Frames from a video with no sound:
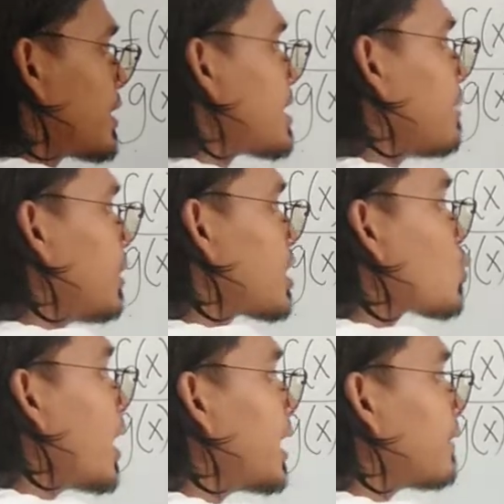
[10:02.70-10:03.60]
or
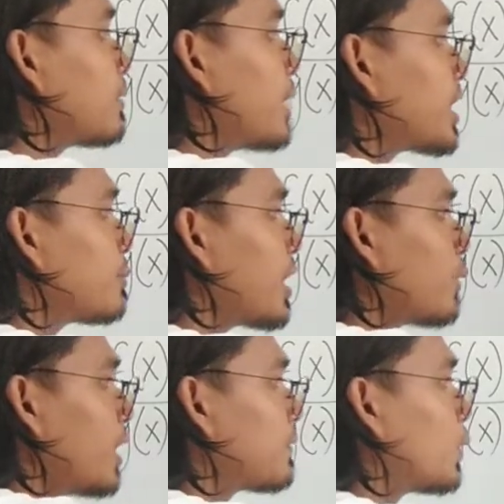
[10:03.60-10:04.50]
examples, 1 half divided by
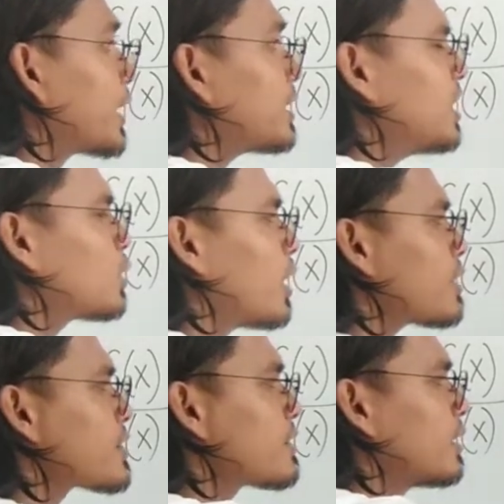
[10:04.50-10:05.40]
1/4
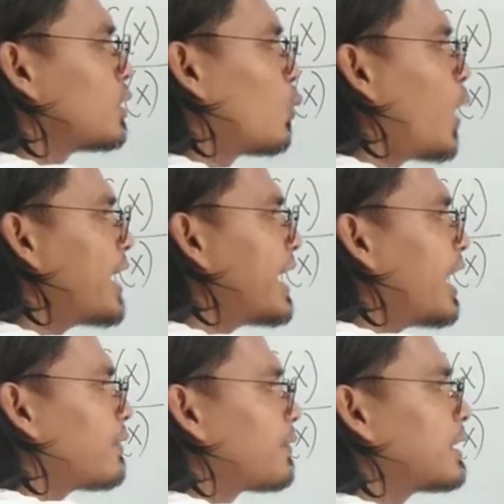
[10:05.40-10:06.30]
equals 1
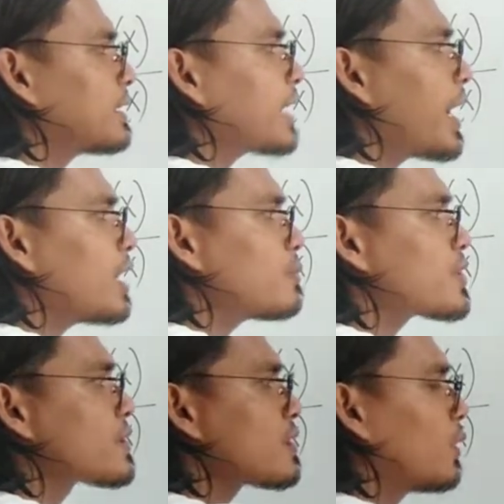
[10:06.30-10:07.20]
half
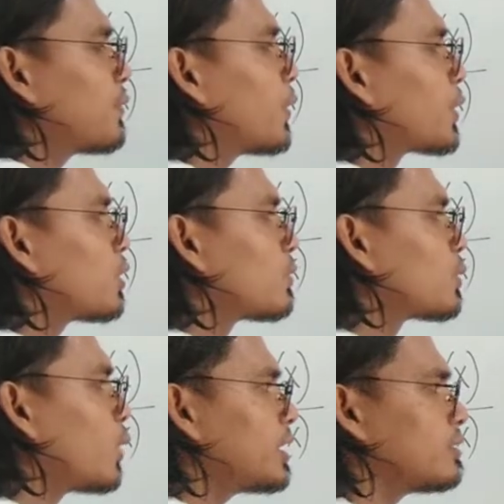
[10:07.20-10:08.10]
times 4
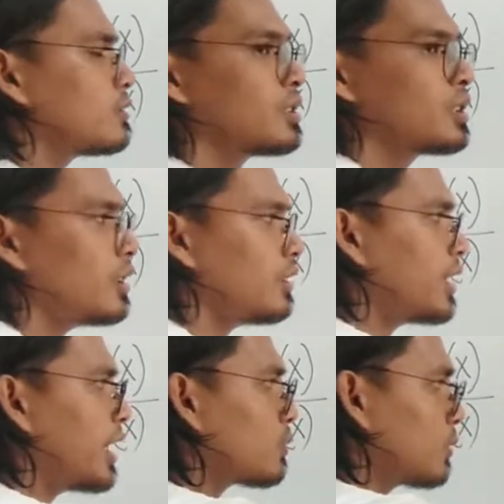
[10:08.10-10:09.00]
over 1. And
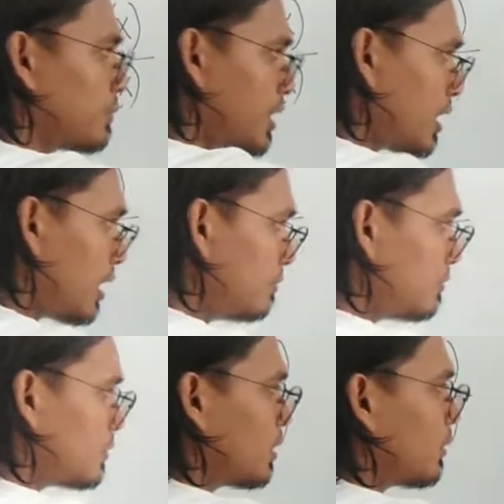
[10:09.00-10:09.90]
that will
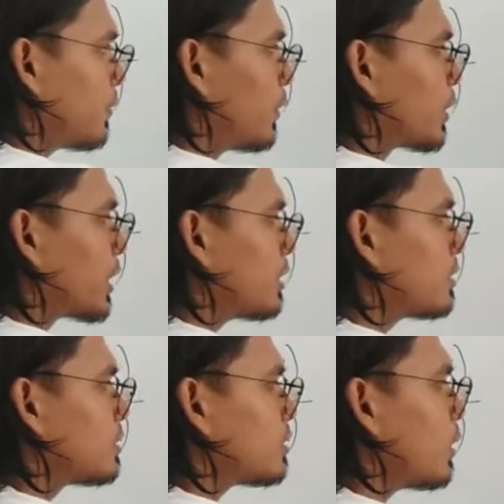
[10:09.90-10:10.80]
become
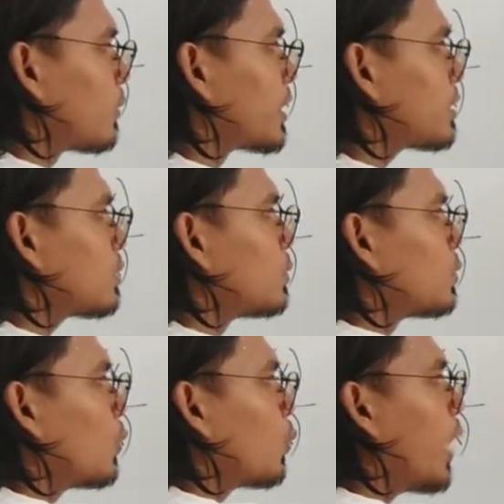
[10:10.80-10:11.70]
4 over
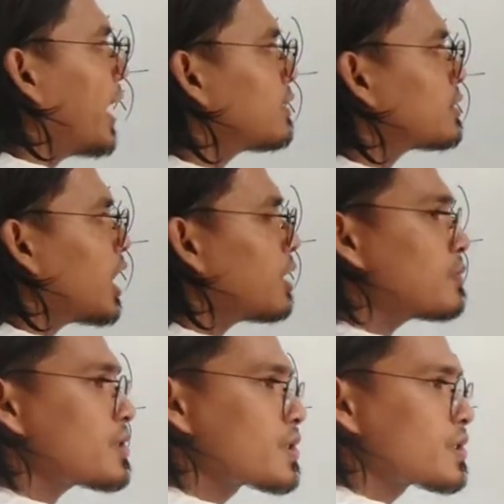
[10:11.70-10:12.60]
2. 1
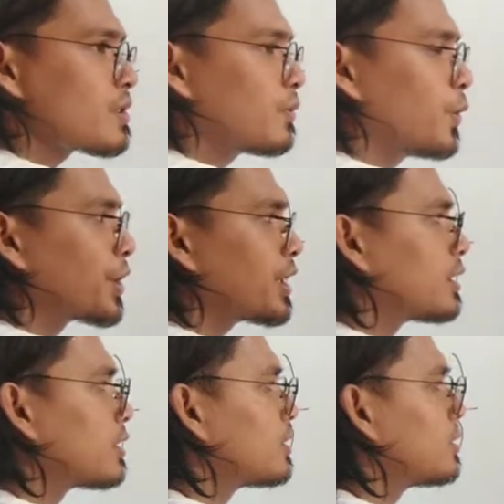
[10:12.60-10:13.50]
times
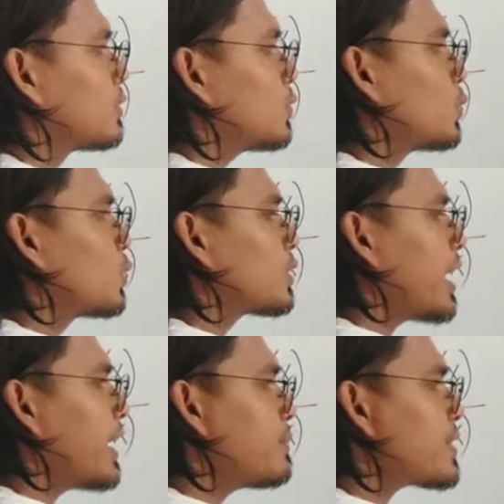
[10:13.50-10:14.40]
4. 2
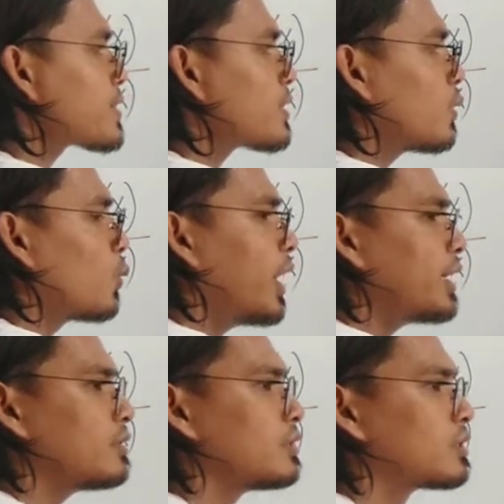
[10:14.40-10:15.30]
times
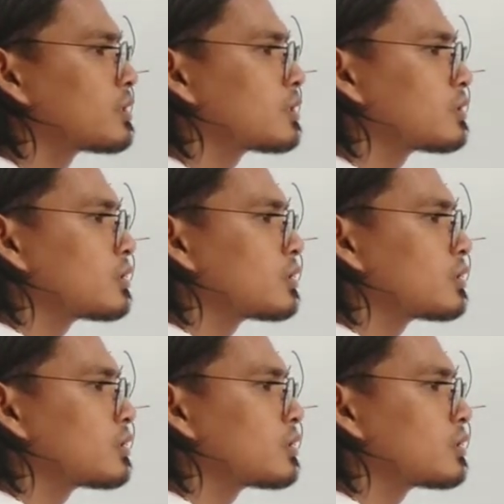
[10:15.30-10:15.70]
1.